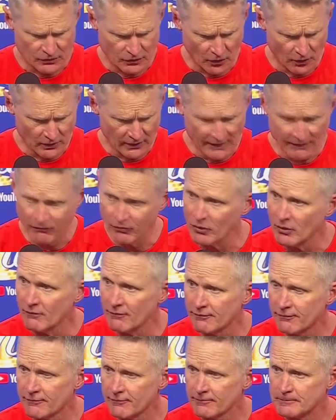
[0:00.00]
our level
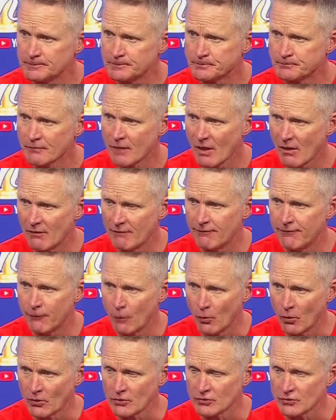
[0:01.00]
of
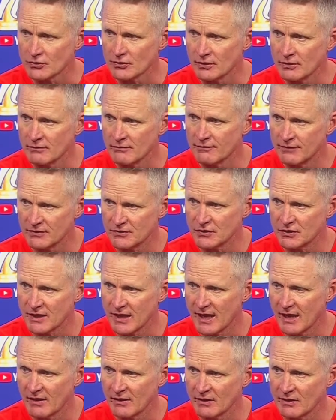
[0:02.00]
force and
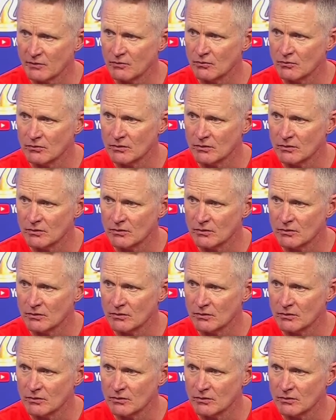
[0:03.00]
physicality